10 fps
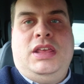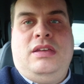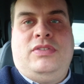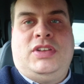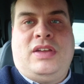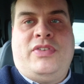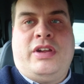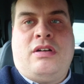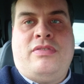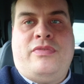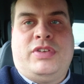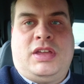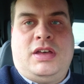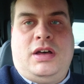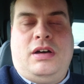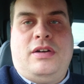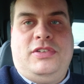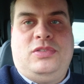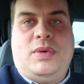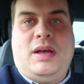You have to take a photograph of the car
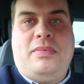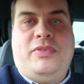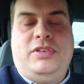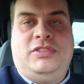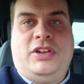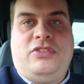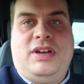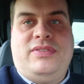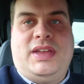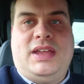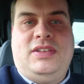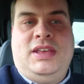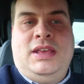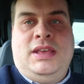as well before you start driving it.